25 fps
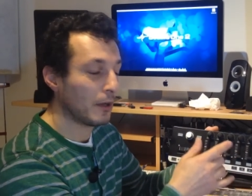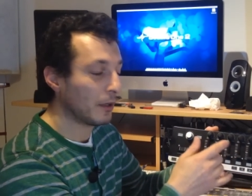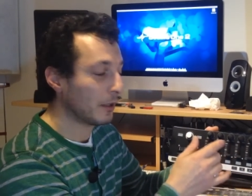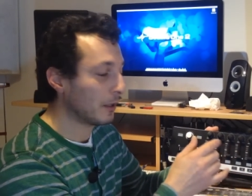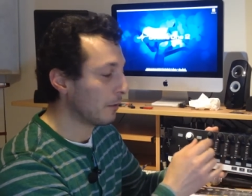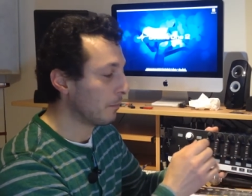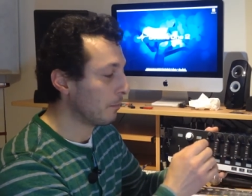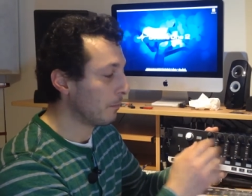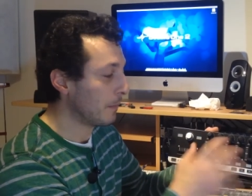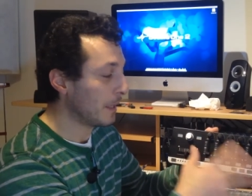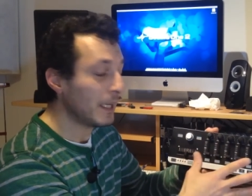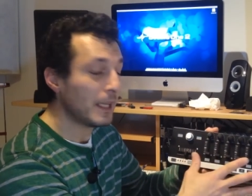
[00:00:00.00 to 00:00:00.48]

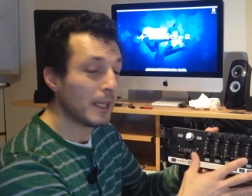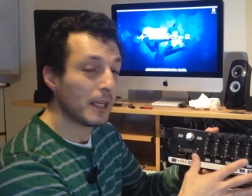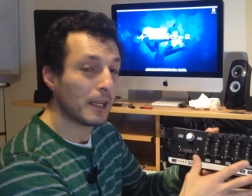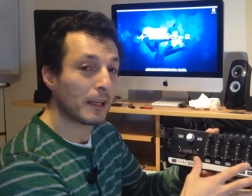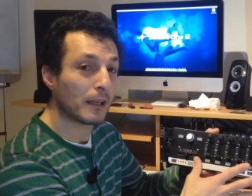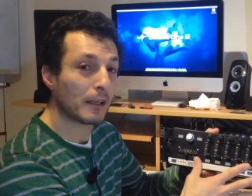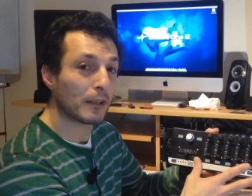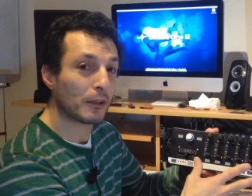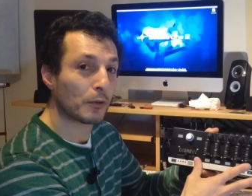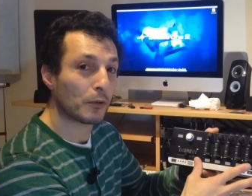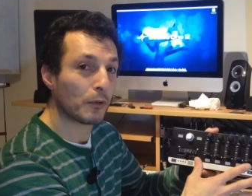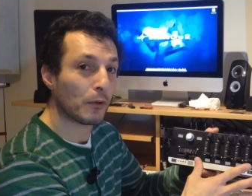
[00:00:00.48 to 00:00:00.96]
the MIDI
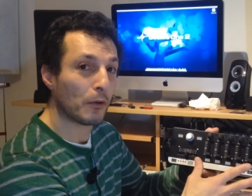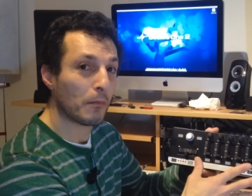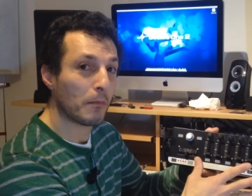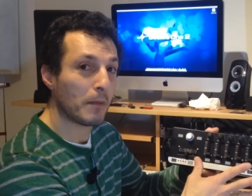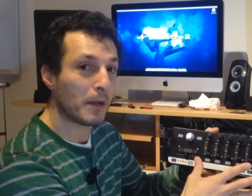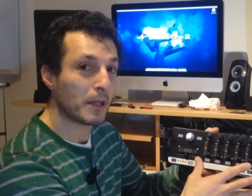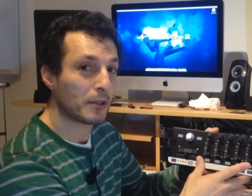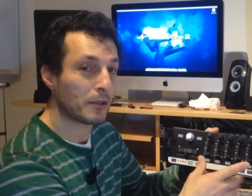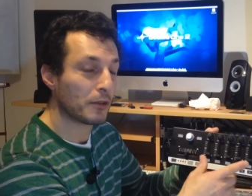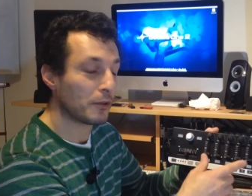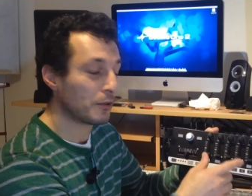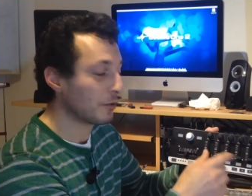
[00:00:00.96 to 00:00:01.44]
control
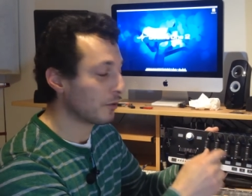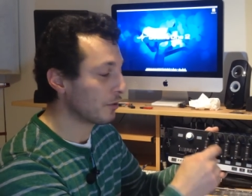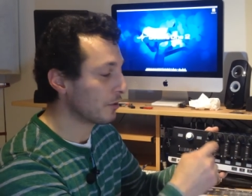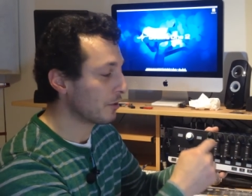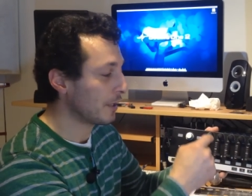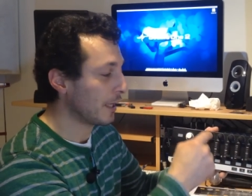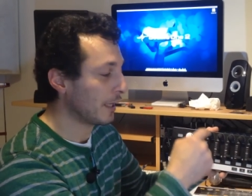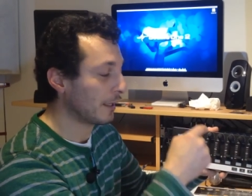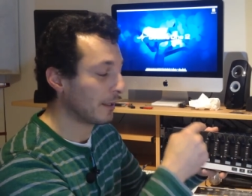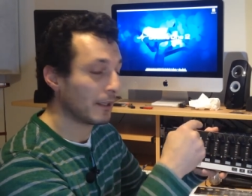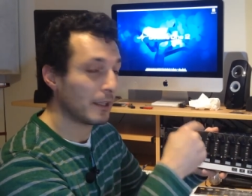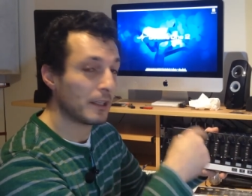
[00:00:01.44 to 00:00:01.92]
messages
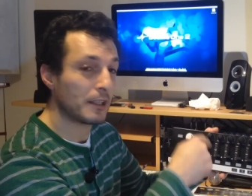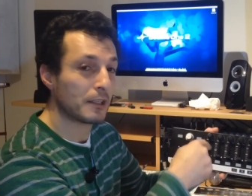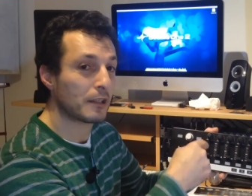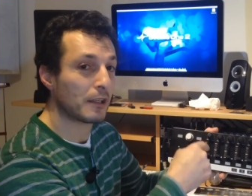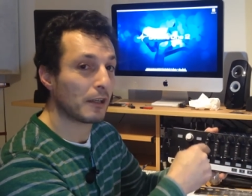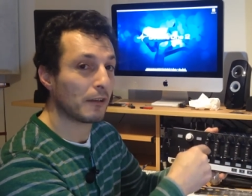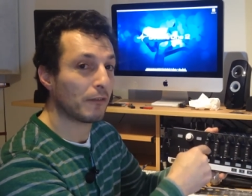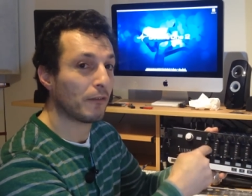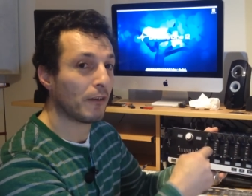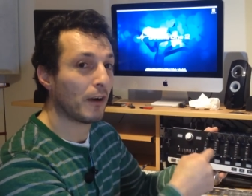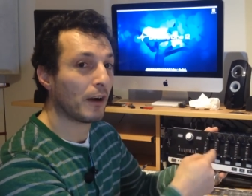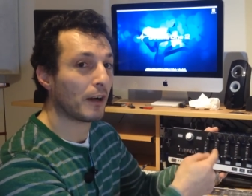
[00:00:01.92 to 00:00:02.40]
that this
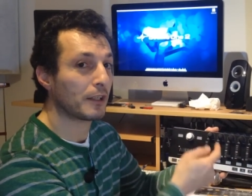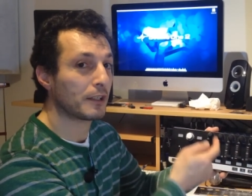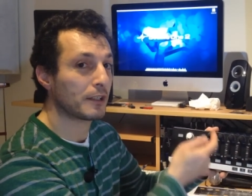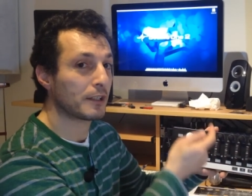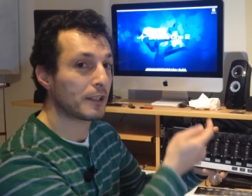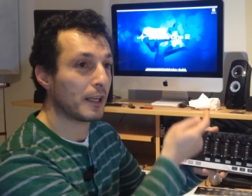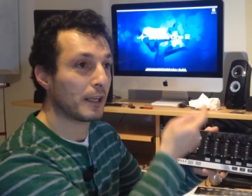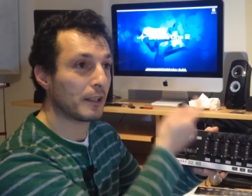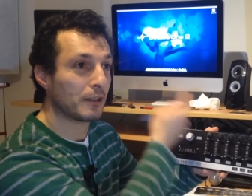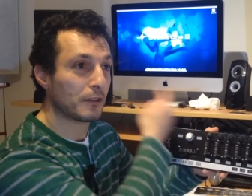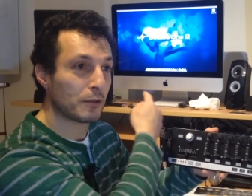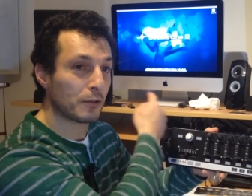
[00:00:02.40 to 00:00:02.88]
device
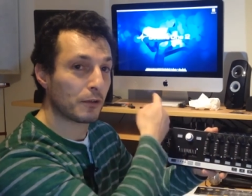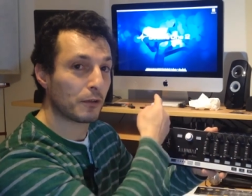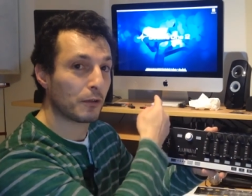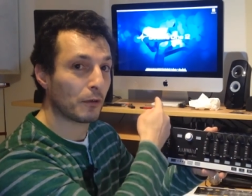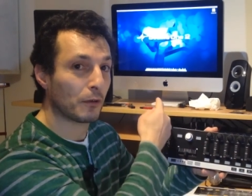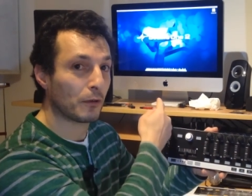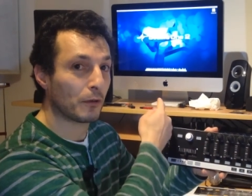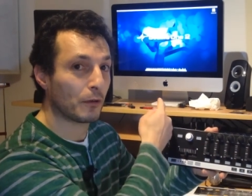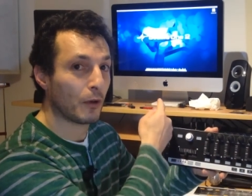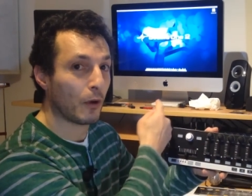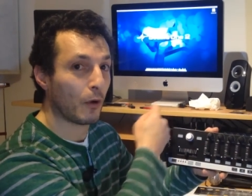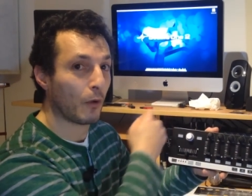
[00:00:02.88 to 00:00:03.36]
sends to
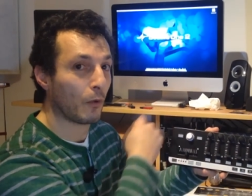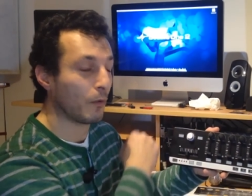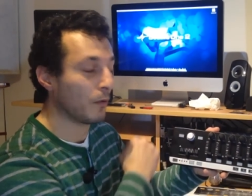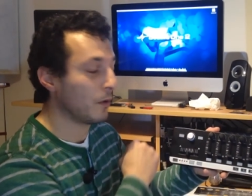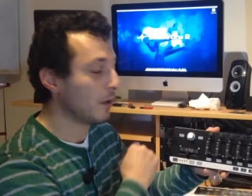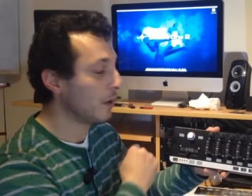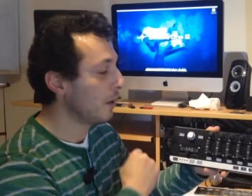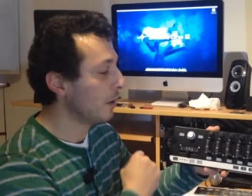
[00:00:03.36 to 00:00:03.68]
your DAW.